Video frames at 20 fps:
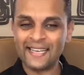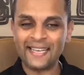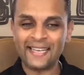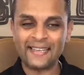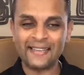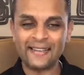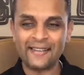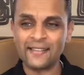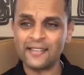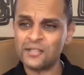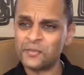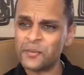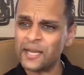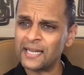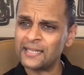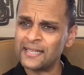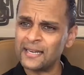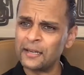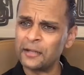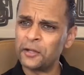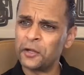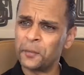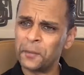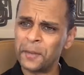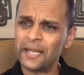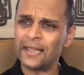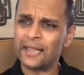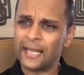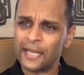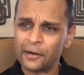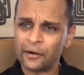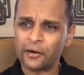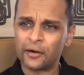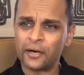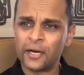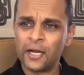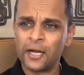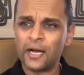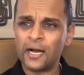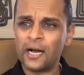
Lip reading: and this week I did it a little bit later.